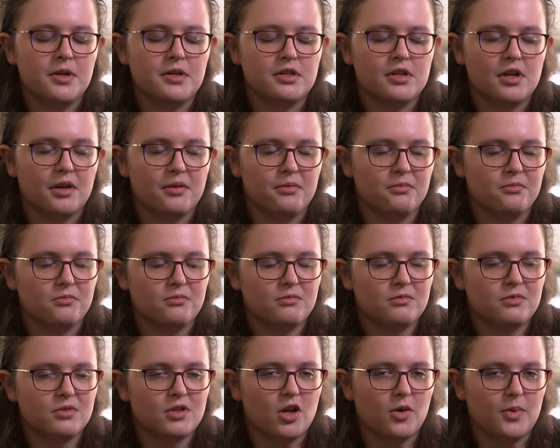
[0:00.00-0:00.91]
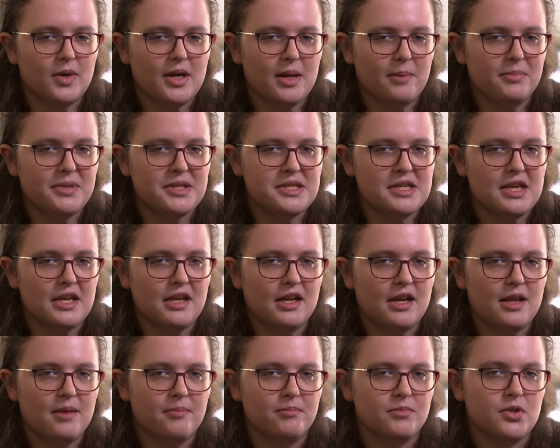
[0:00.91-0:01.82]
Don't go and amputate your
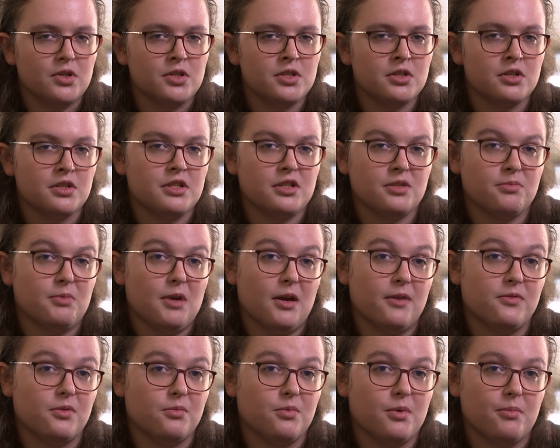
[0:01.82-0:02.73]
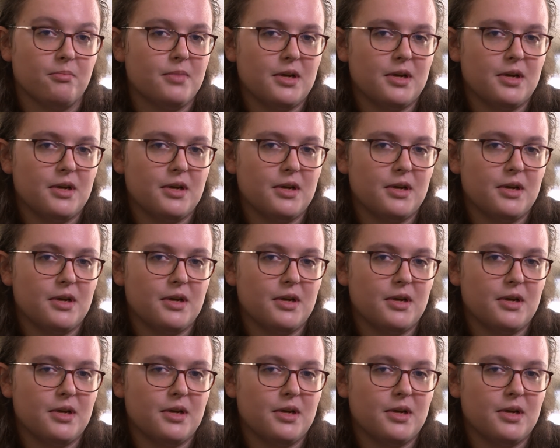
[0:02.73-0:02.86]
limb just because it's worked for one